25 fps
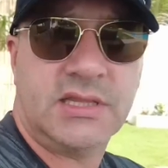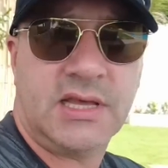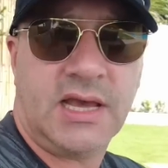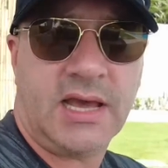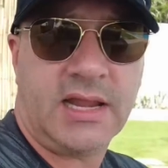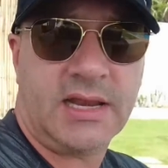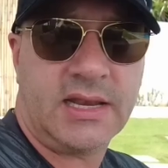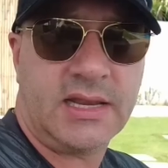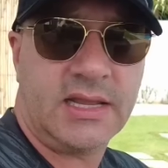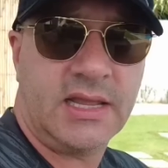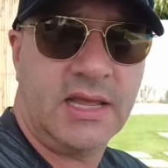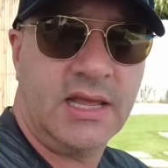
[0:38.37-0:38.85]

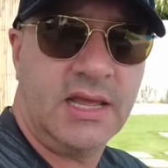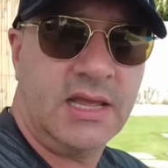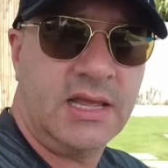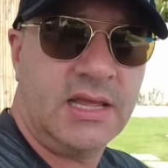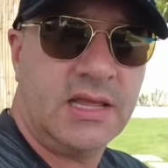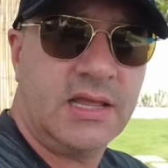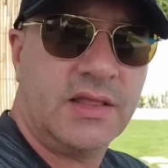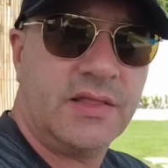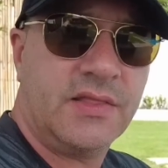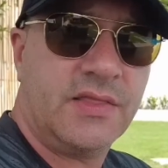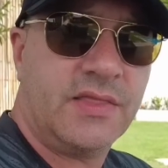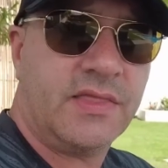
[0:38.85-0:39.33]
that
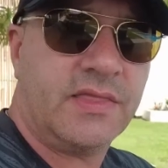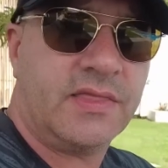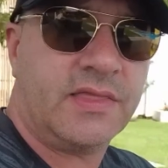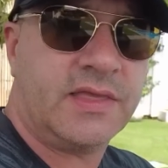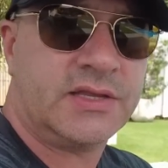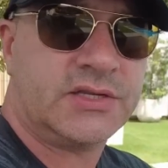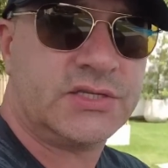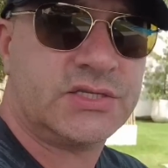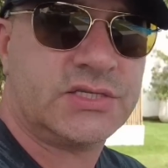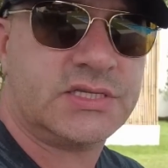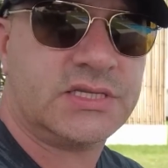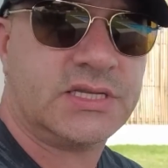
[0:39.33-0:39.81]

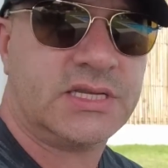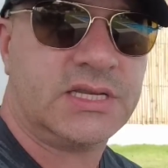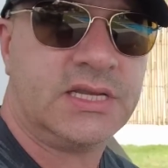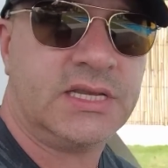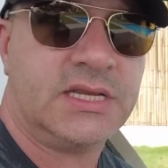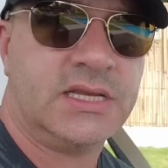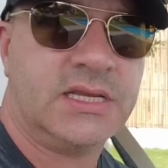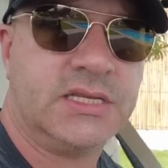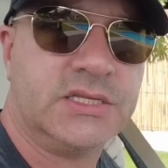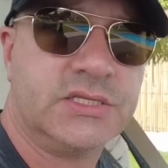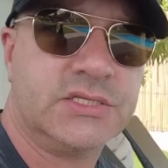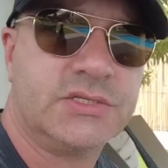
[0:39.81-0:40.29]
this
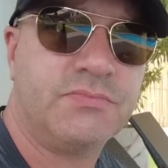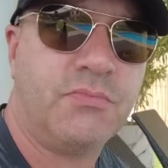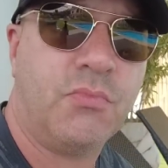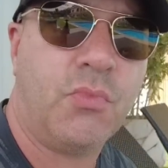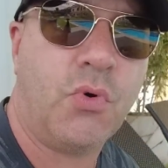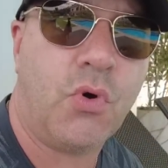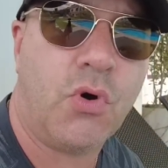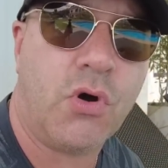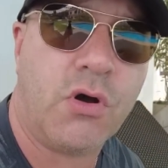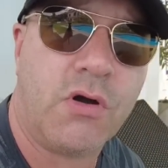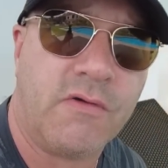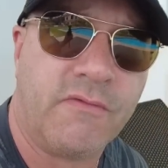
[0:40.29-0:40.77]
is
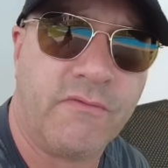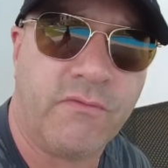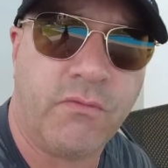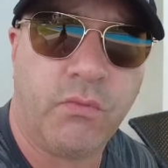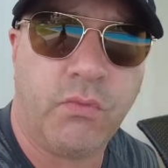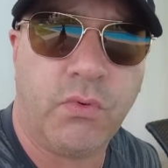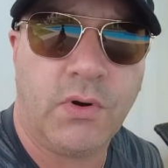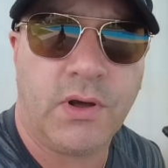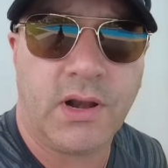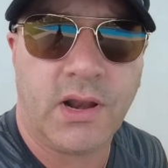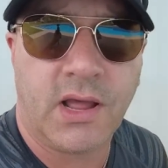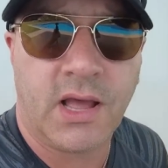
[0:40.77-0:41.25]
more
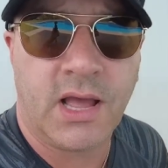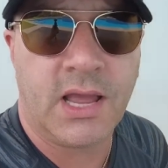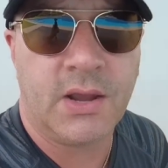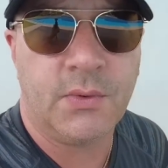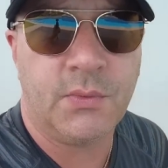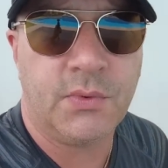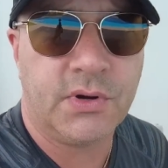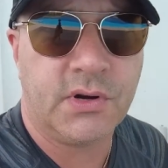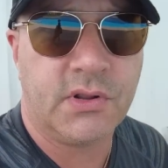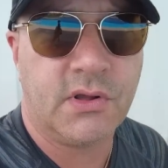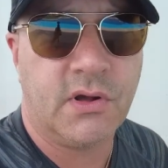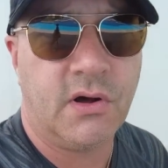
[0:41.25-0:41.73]
of what I
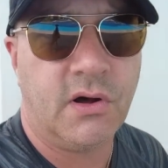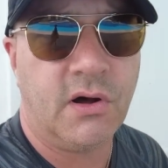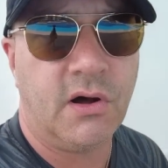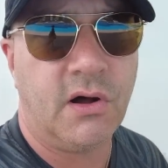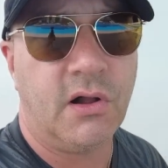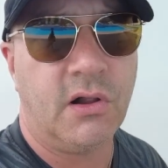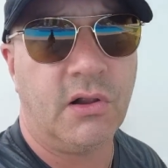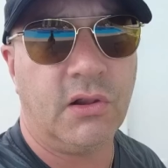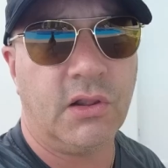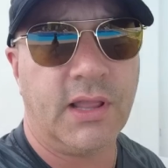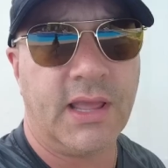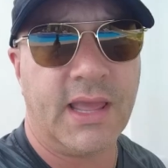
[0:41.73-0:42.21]
would
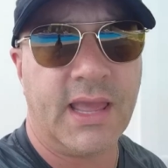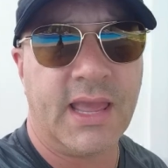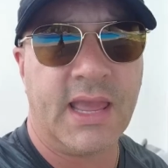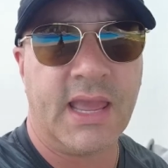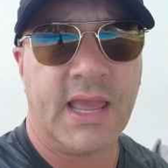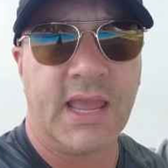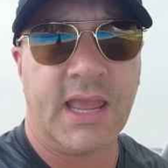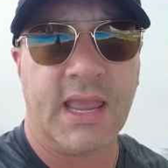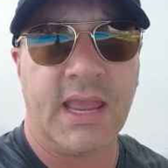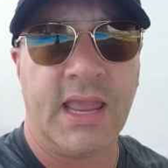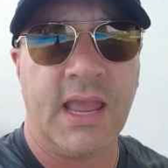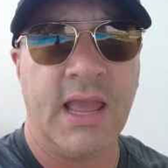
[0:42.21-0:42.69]
call
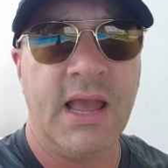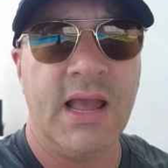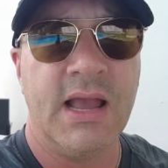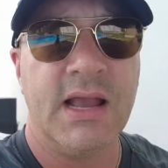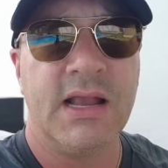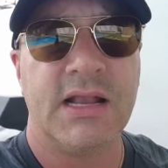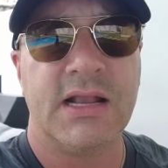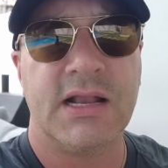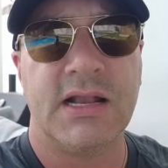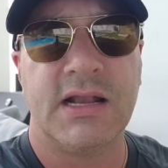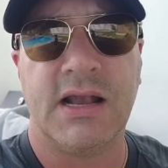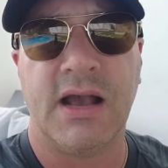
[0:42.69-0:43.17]
a
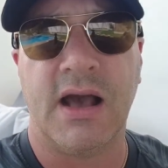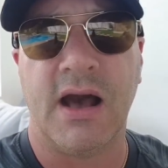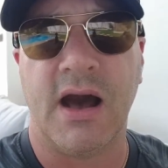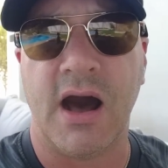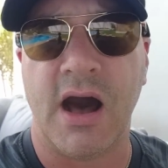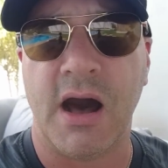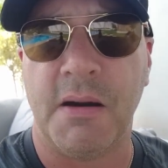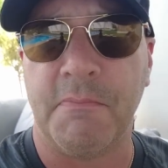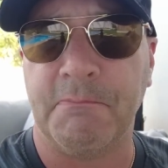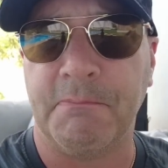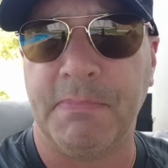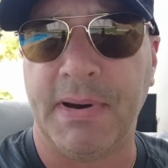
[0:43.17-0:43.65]

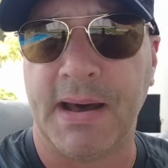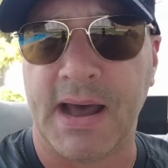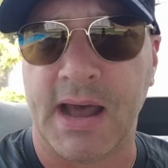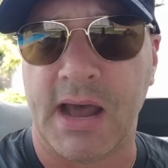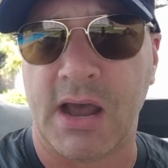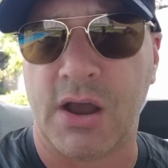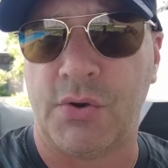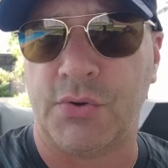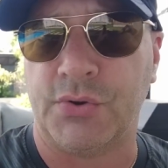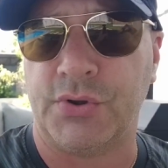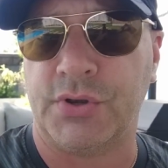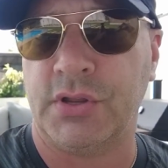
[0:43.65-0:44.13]

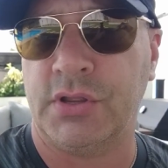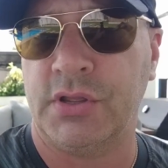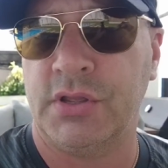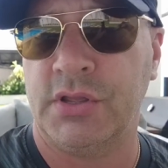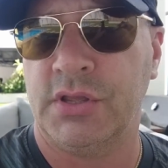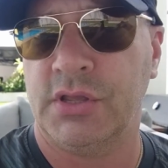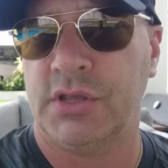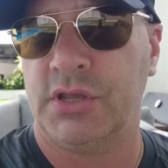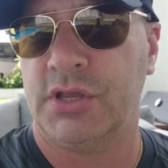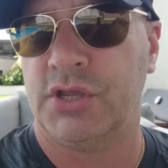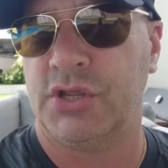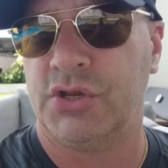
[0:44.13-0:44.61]
compound.
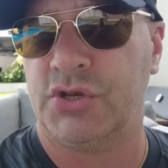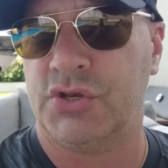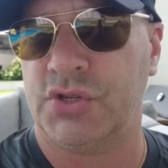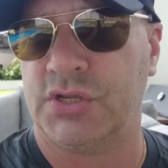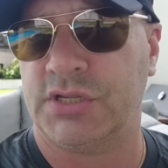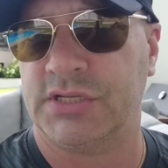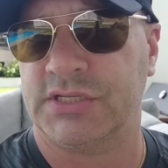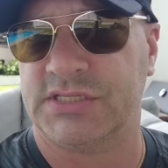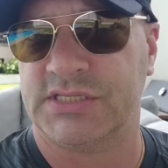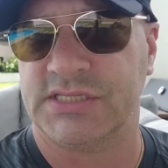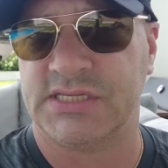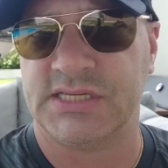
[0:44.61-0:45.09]
And
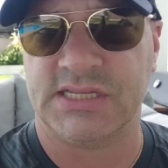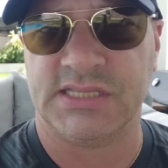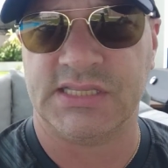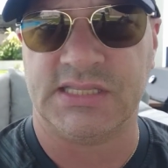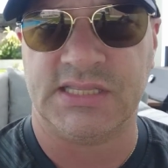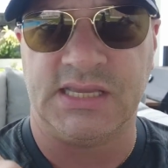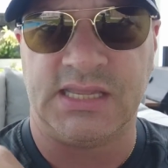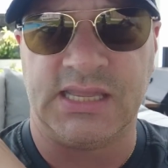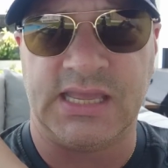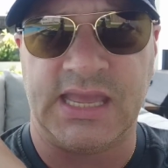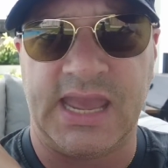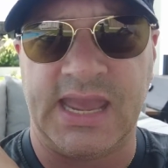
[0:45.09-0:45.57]
you can see
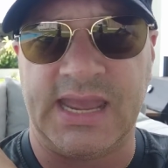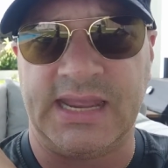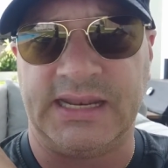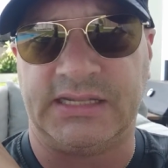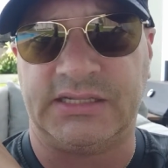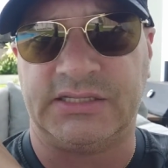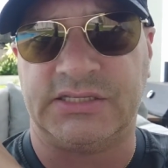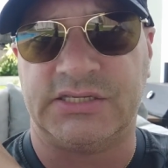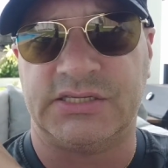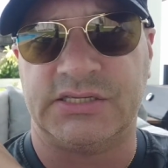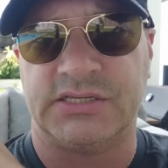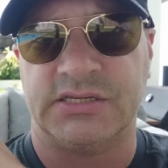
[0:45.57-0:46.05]
the
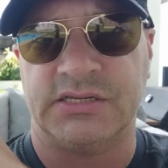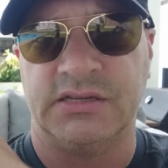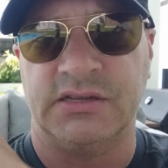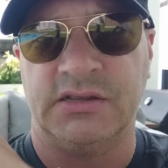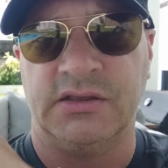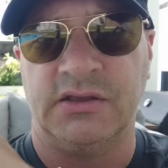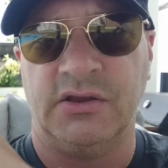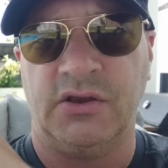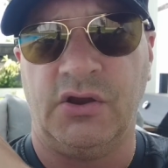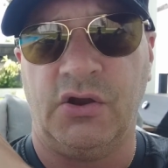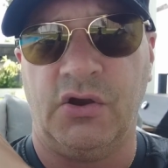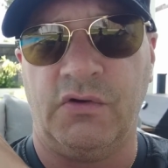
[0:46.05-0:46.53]
gates
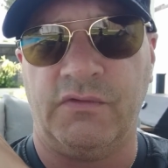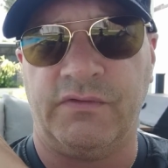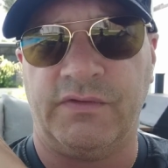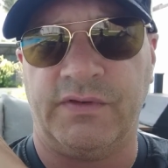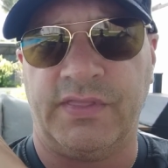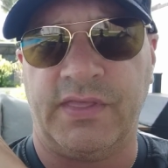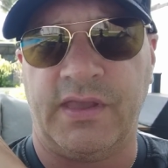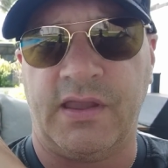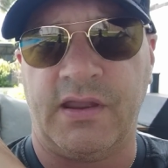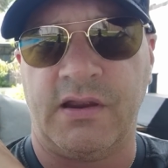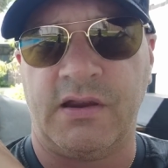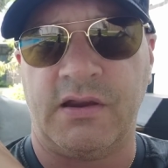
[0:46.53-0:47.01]

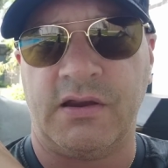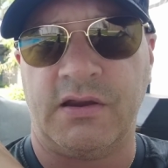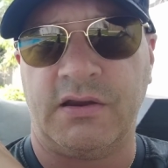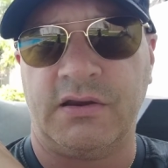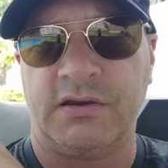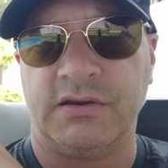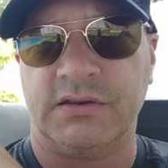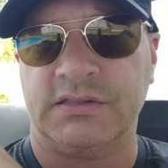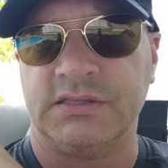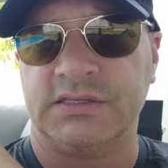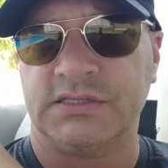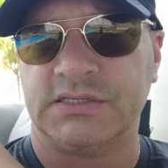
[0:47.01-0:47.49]
over
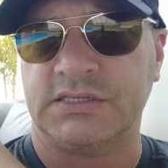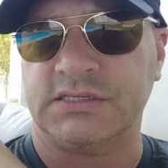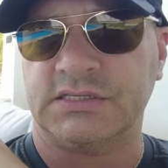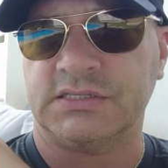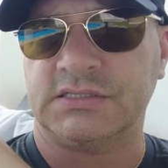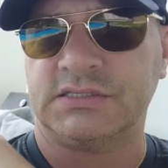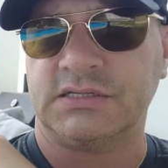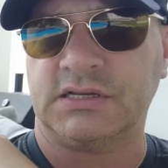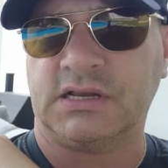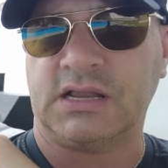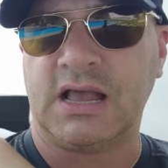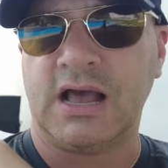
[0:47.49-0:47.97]
there. This
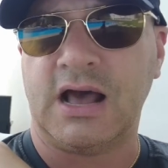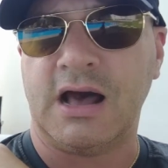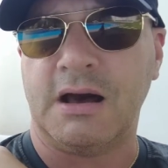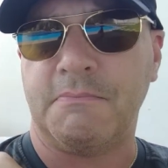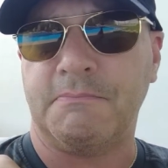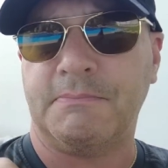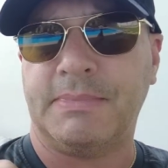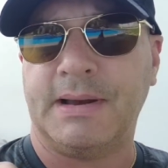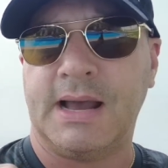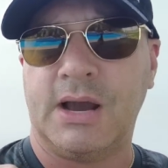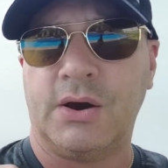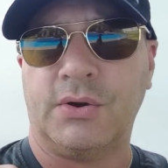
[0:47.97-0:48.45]
is a
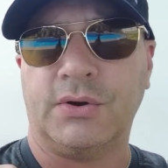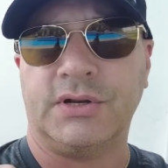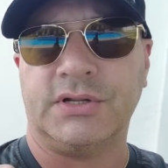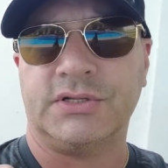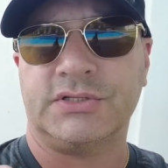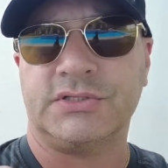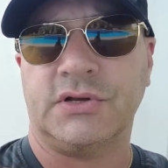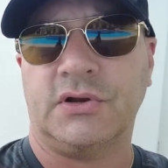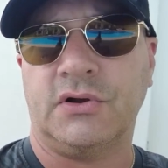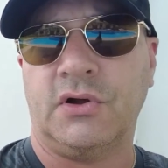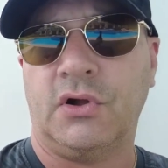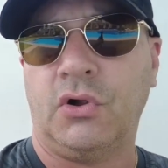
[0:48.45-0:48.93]
compound.
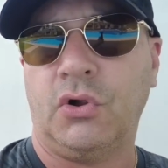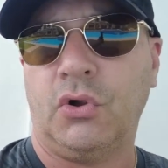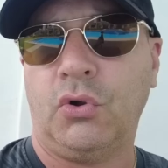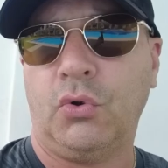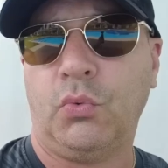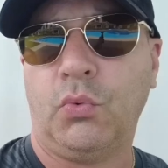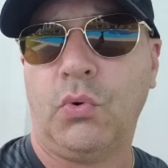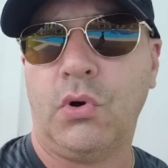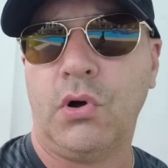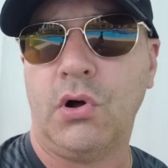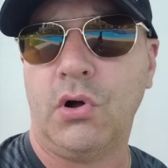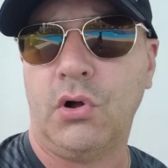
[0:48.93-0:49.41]
It's
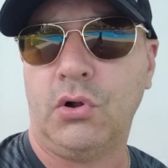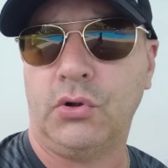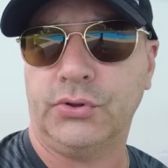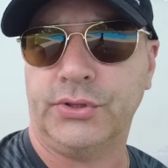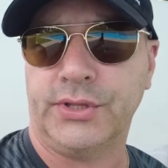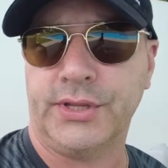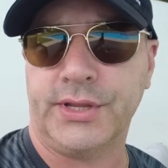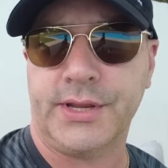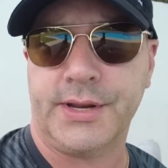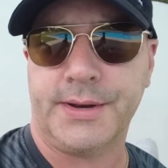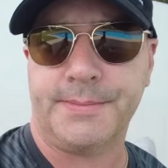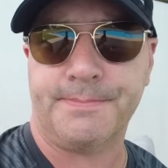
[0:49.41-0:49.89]
all
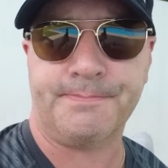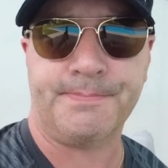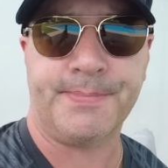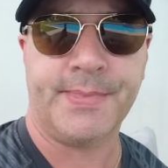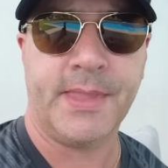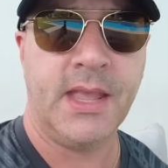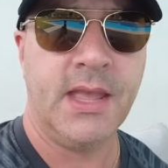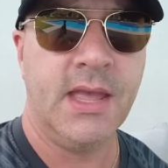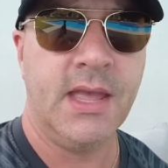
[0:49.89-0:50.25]
walled in.